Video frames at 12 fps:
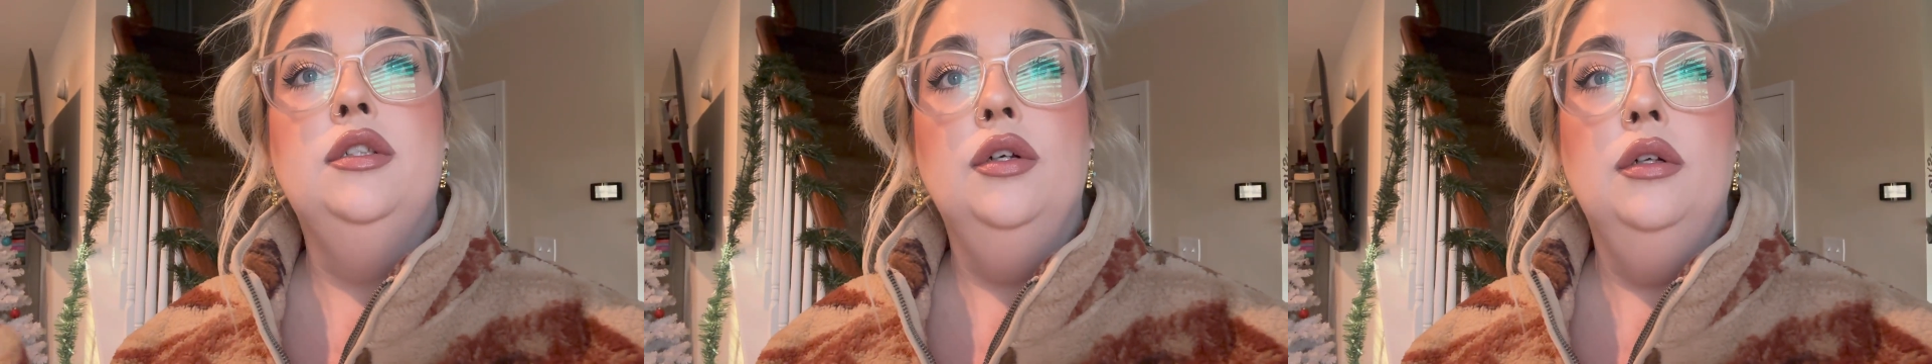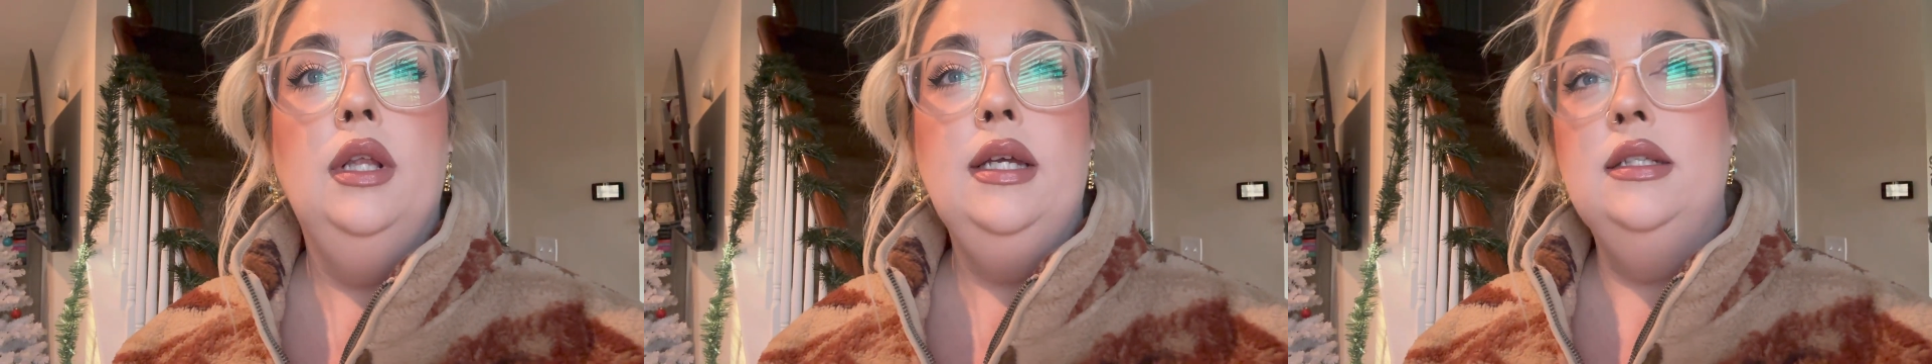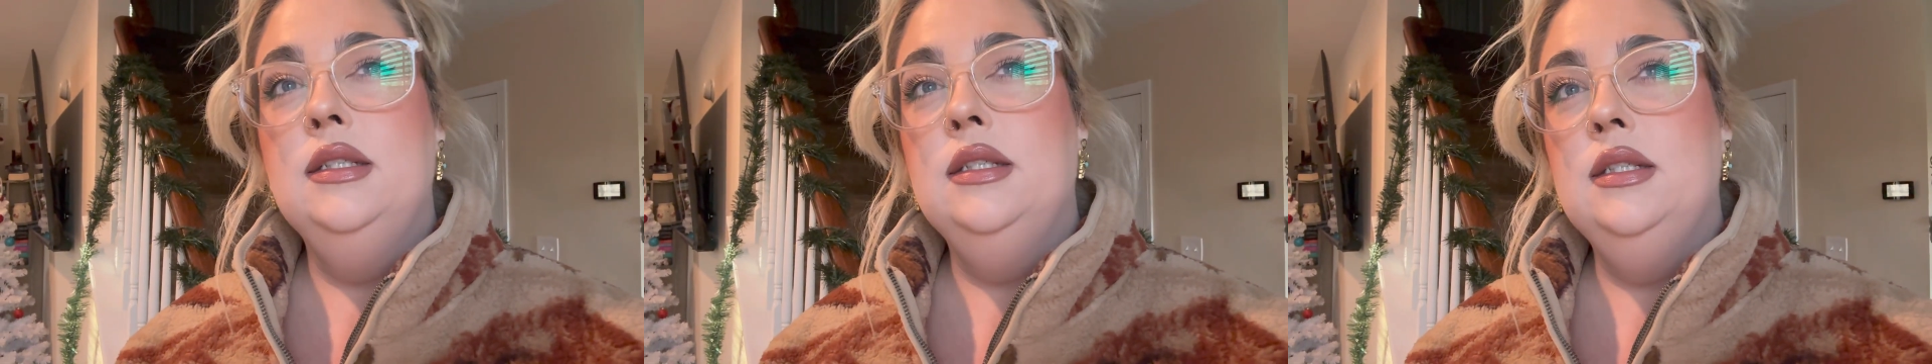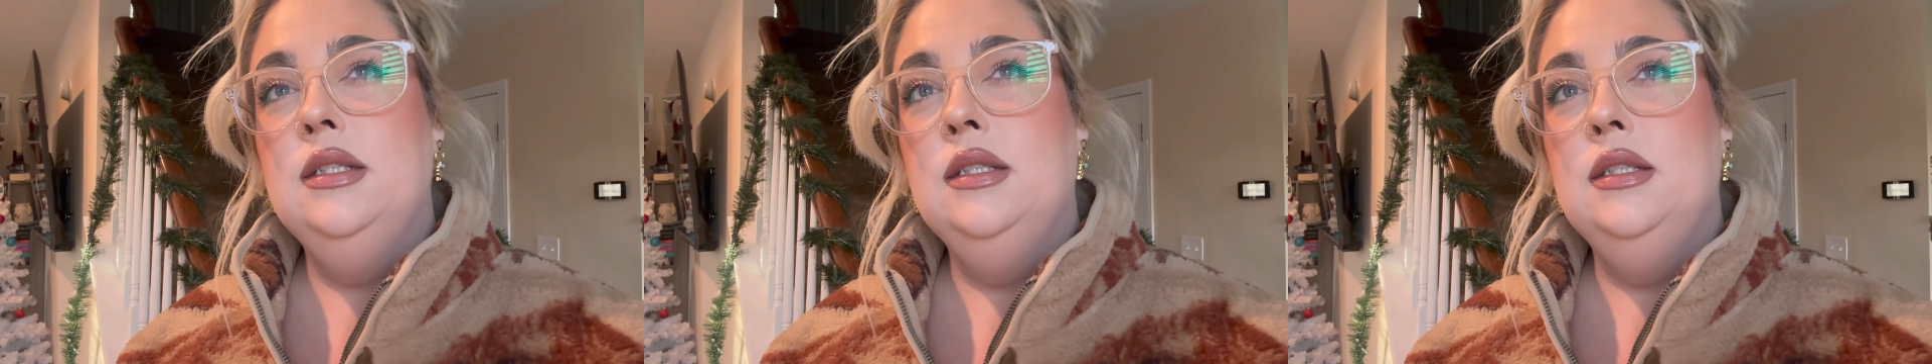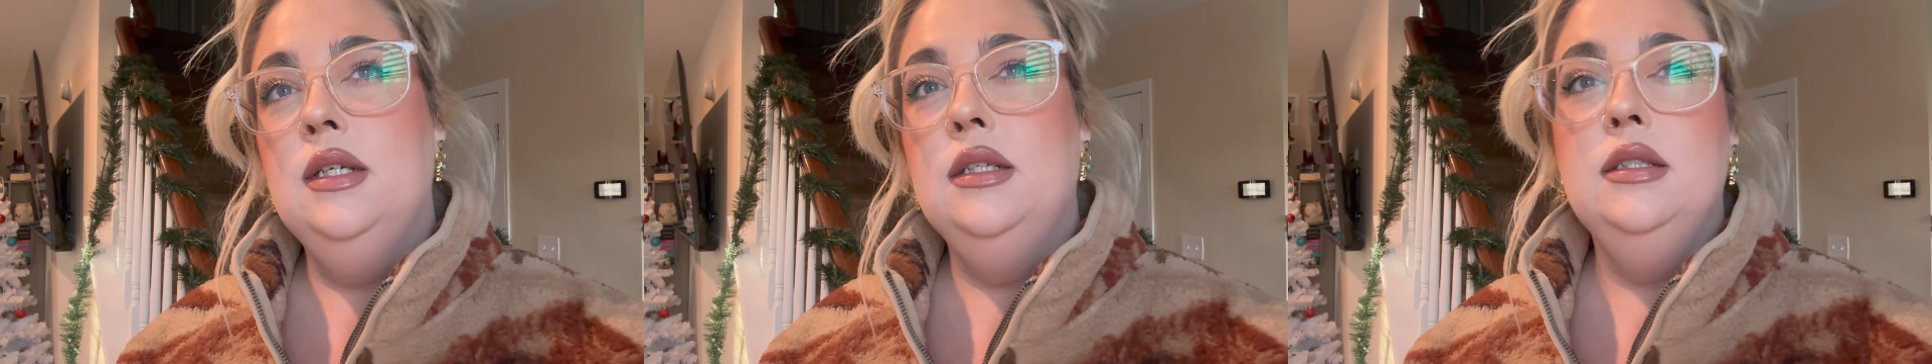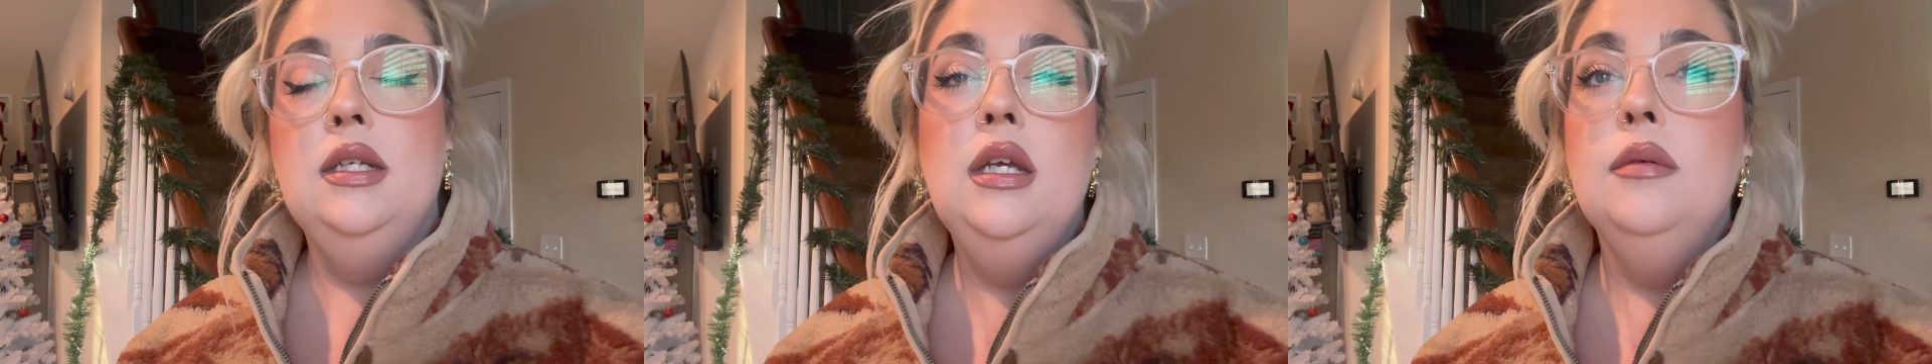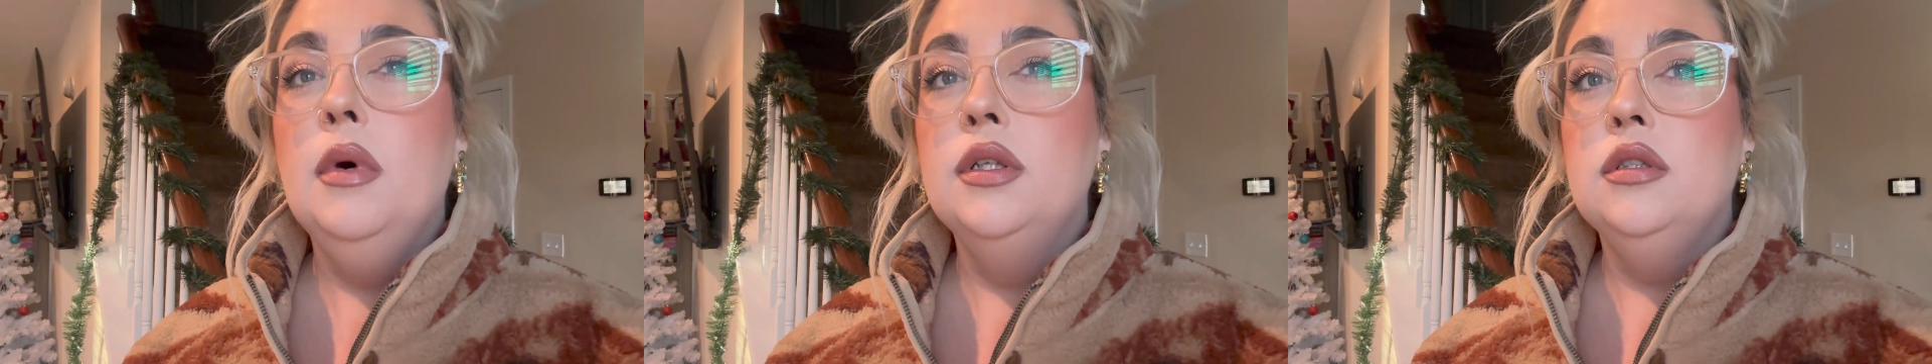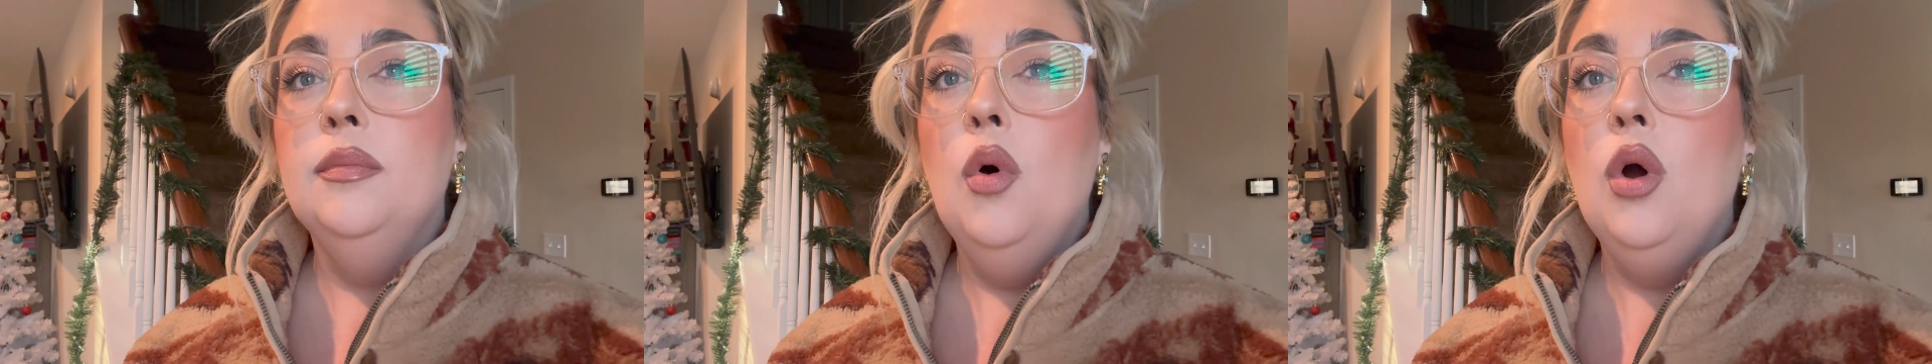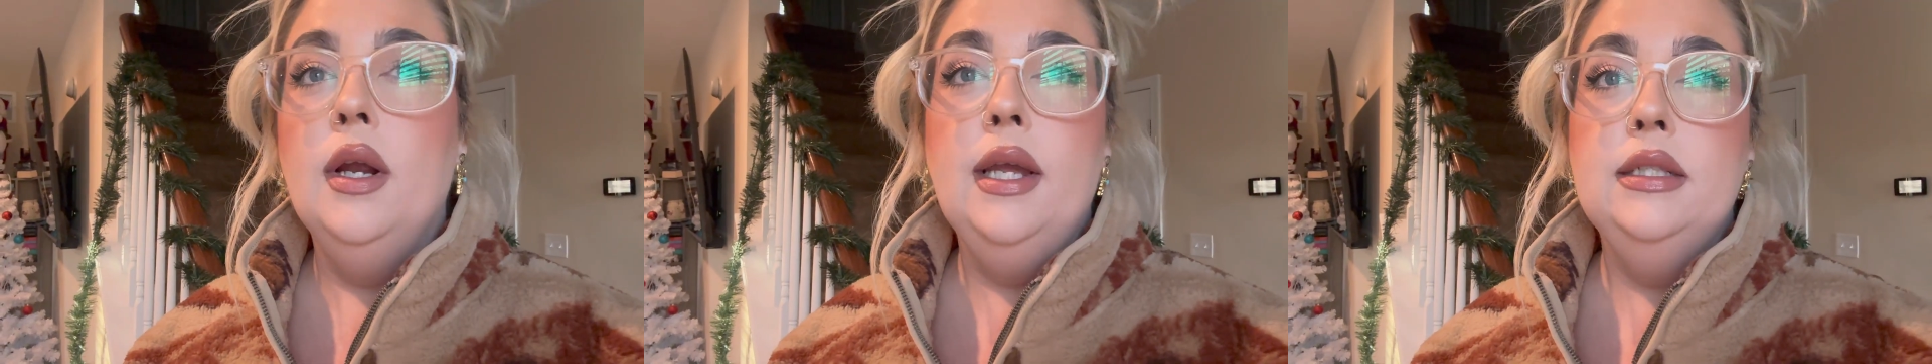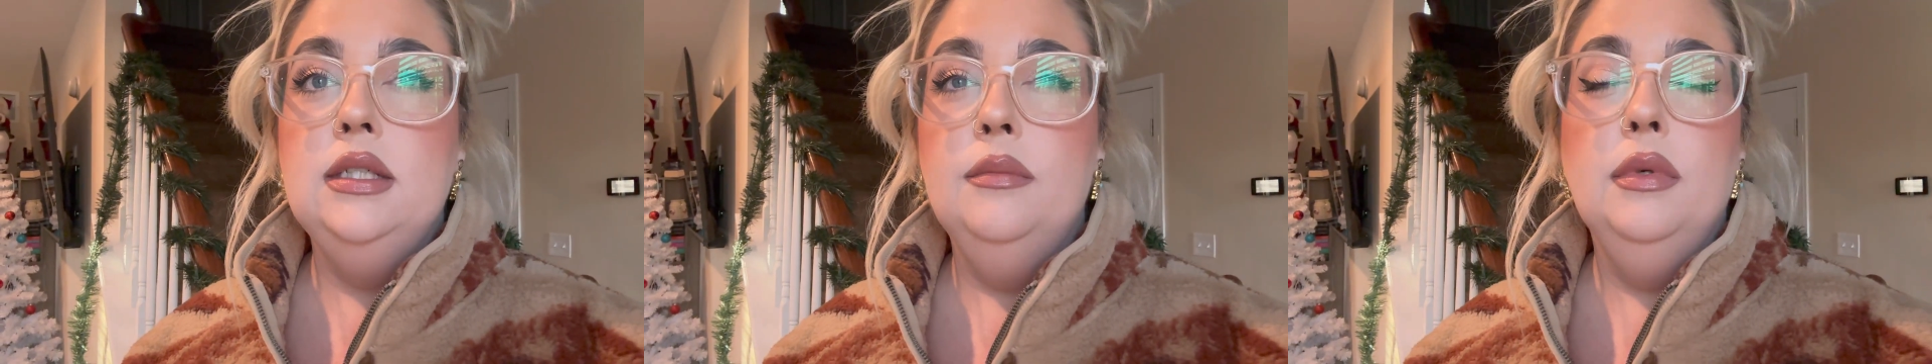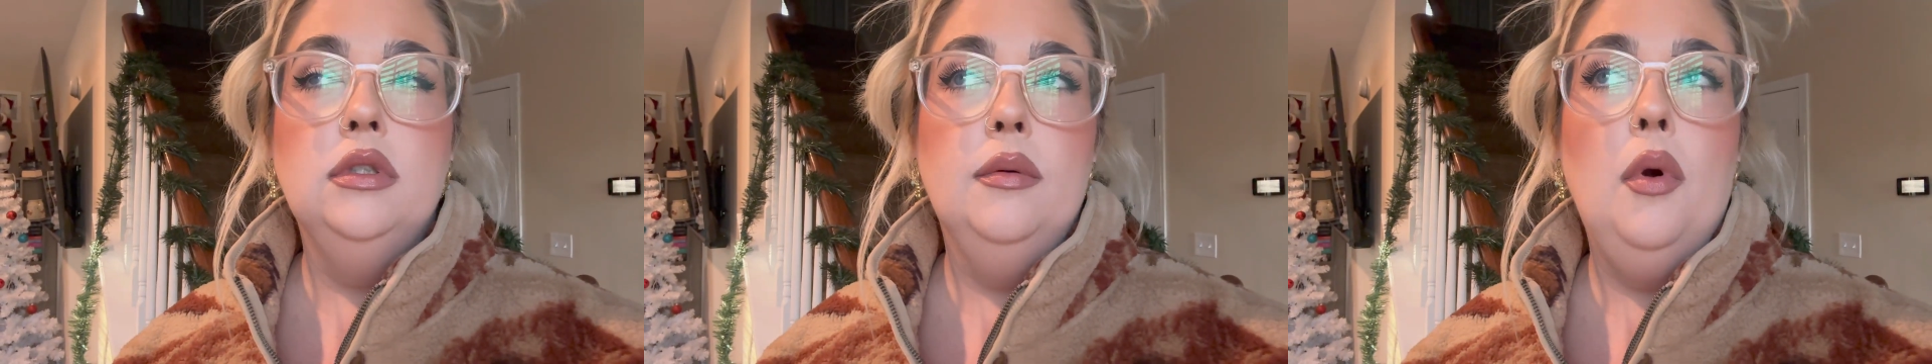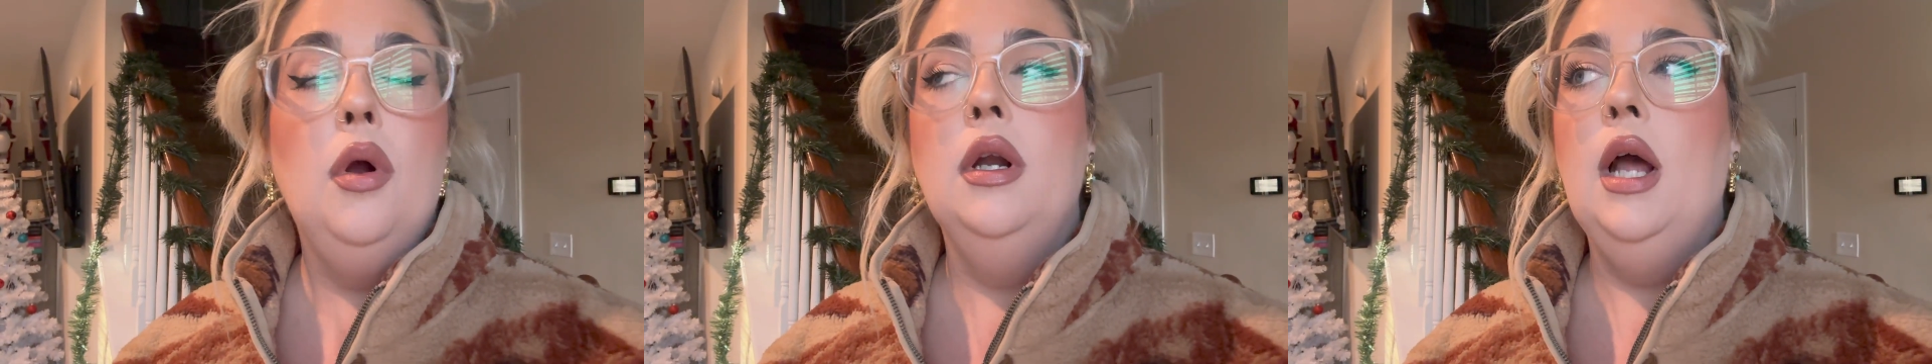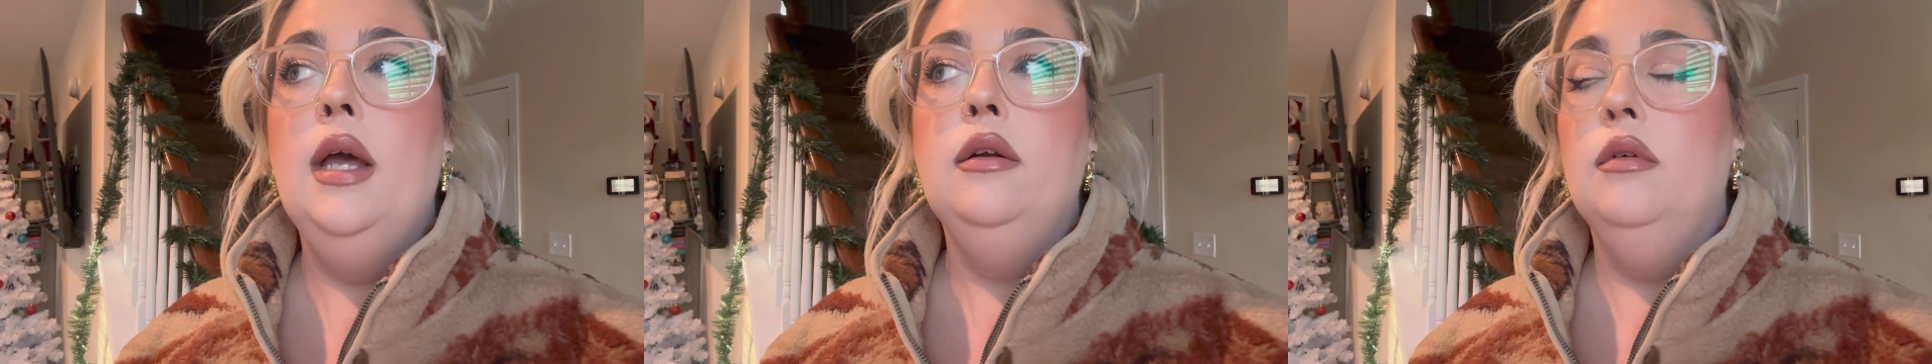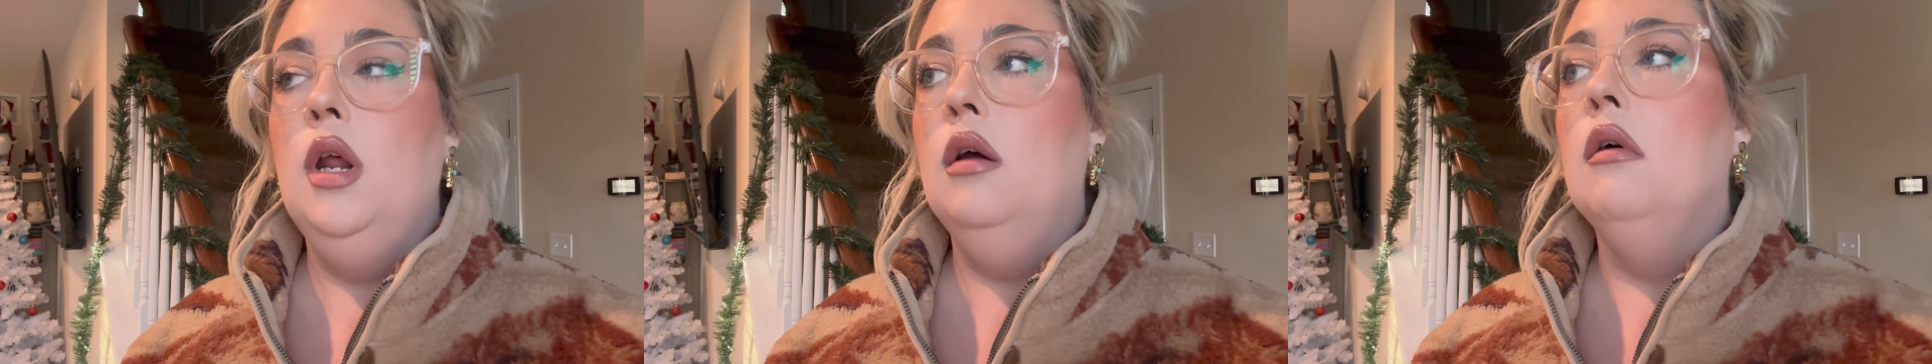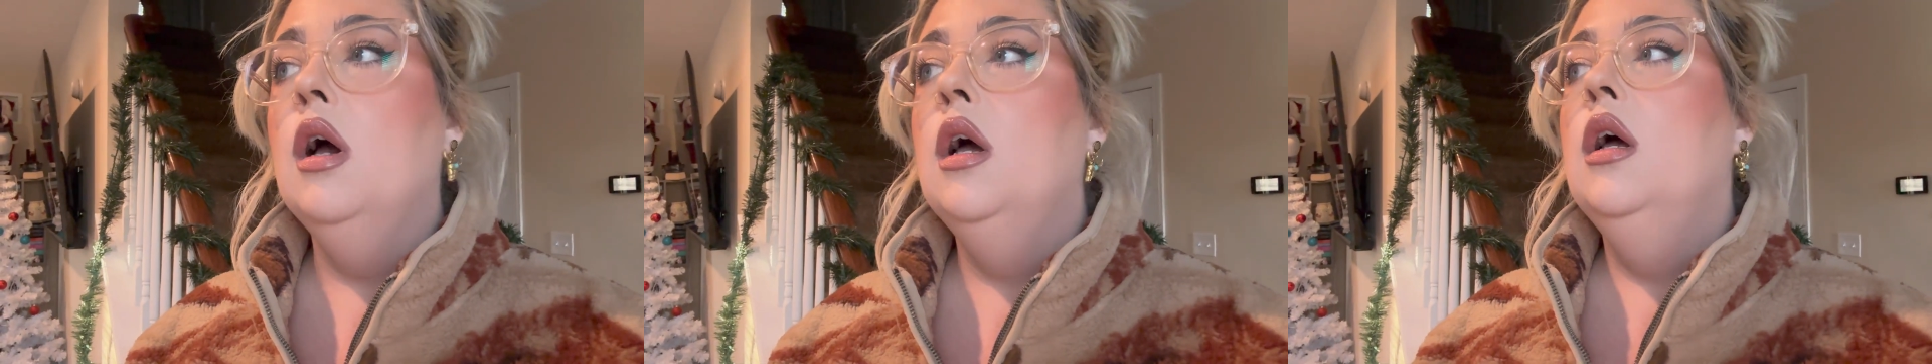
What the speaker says: They're like 16 months apart, 18 months apart. I don't know.